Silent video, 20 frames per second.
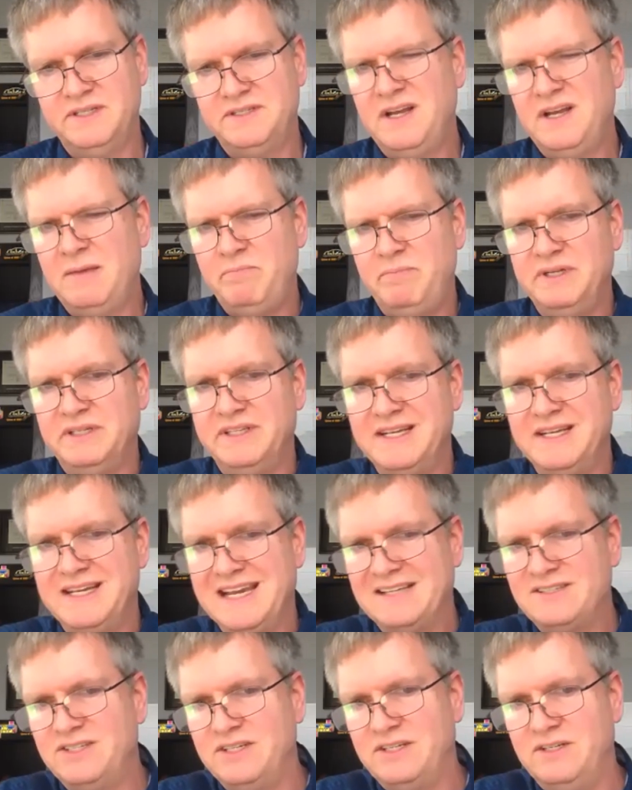It's not building
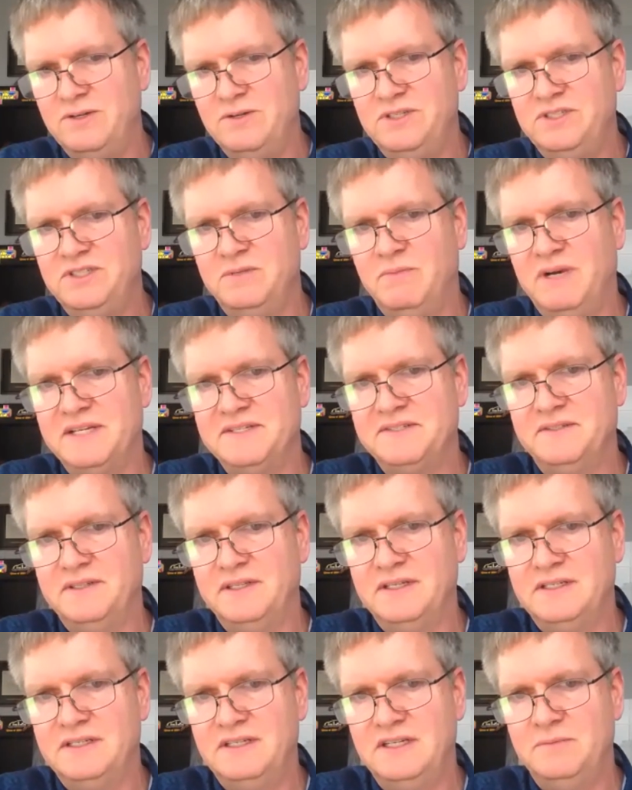execution muscle in
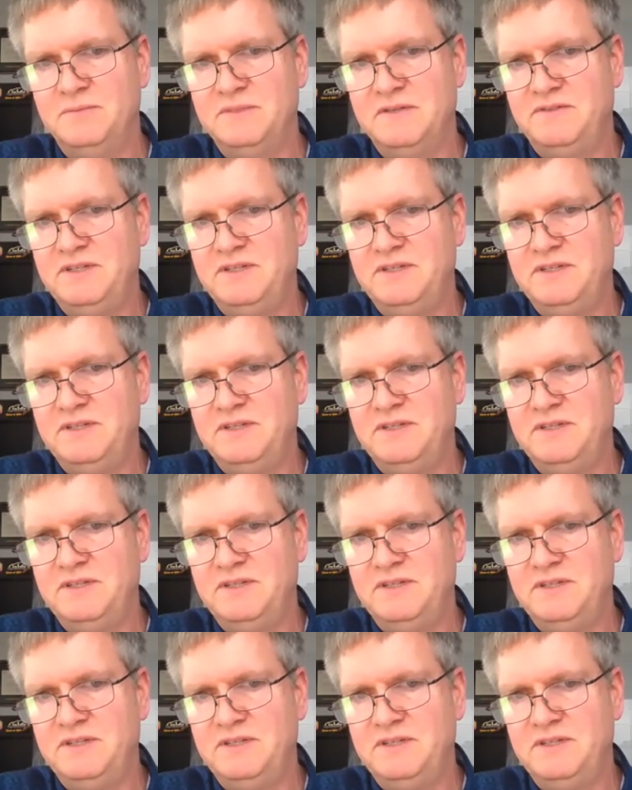the teams.